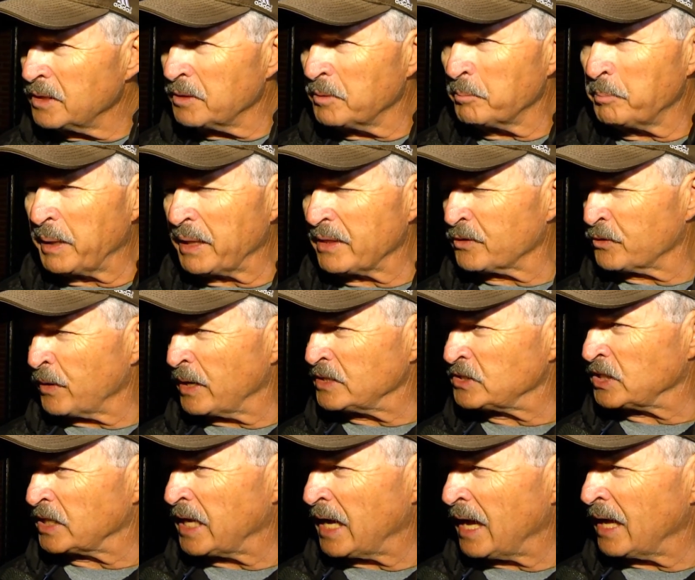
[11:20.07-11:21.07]
you know, by the
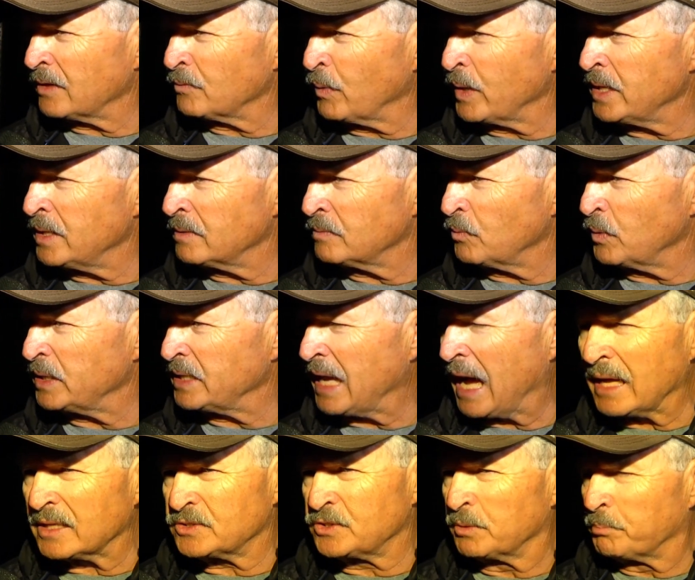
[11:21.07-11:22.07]
grace of God, we we
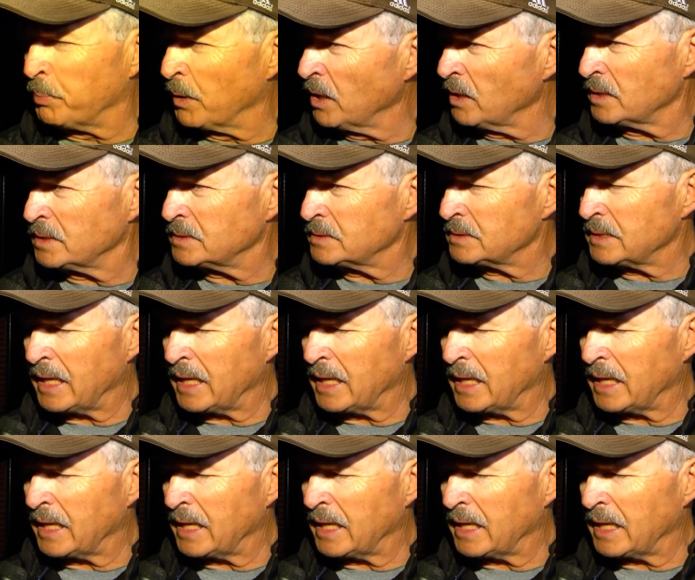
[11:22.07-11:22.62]
dodged a bullet.